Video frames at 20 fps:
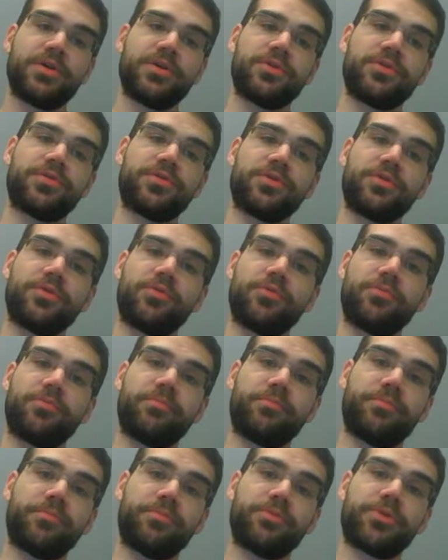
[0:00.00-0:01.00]
So
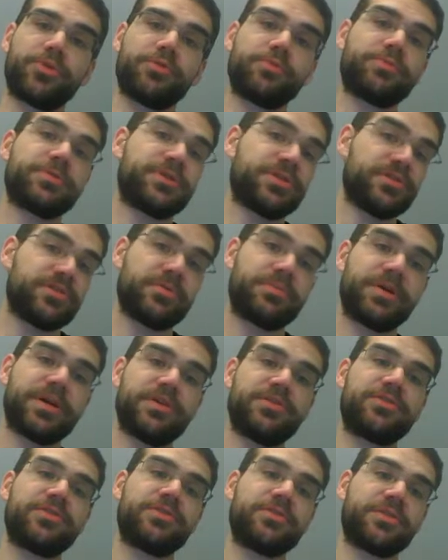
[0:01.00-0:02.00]
through
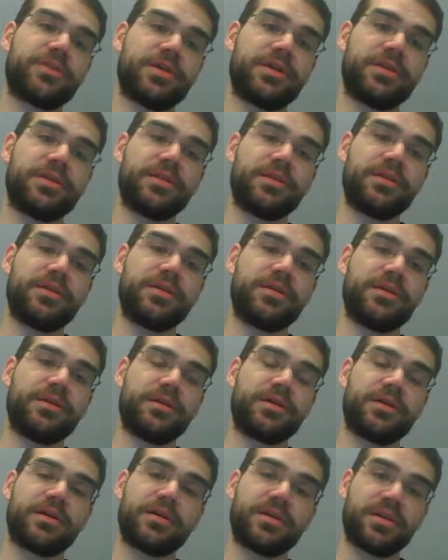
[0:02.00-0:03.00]
participation in
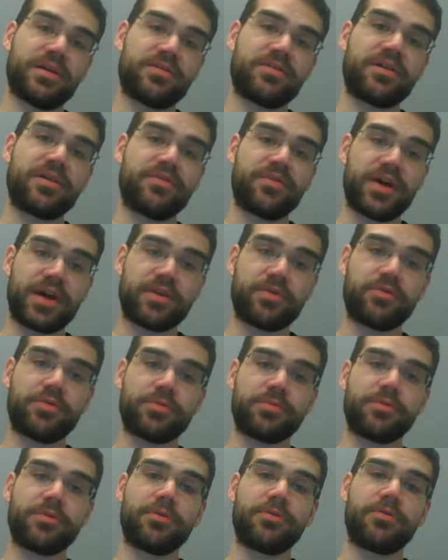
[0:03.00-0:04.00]
the NSF I-Core
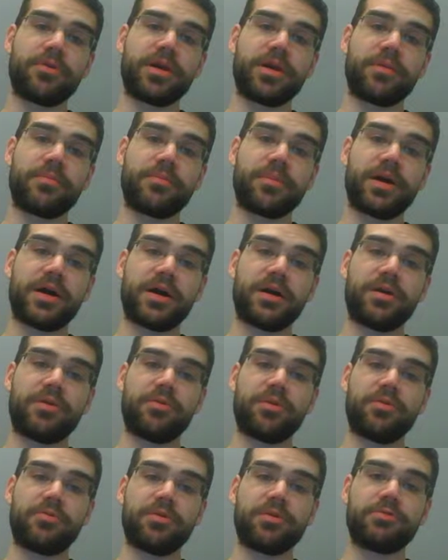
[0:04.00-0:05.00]
program,
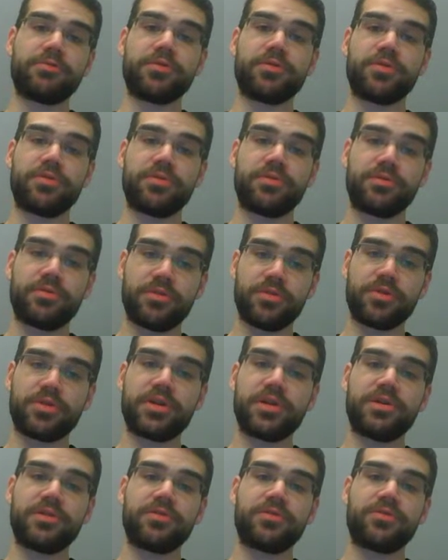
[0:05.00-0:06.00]
we were
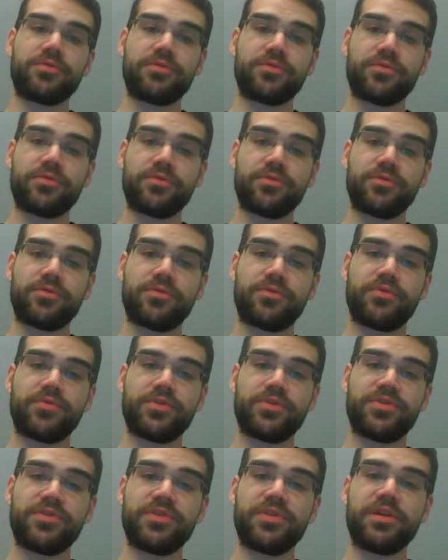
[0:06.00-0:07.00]
looking
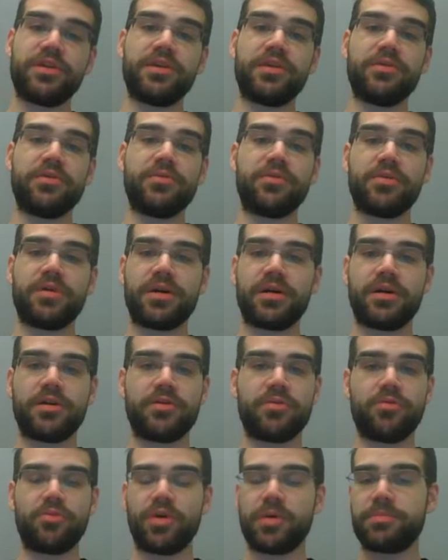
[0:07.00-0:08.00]
to see
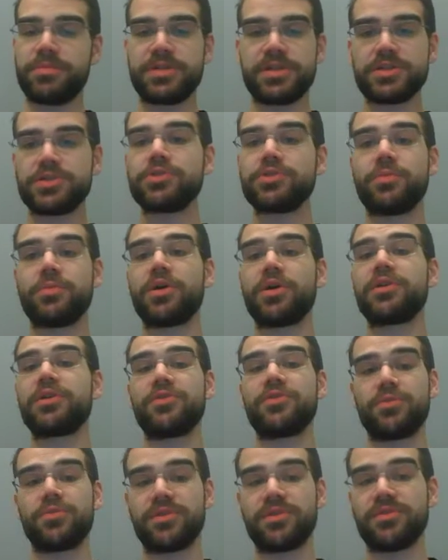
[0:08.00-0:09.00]
what potential markets would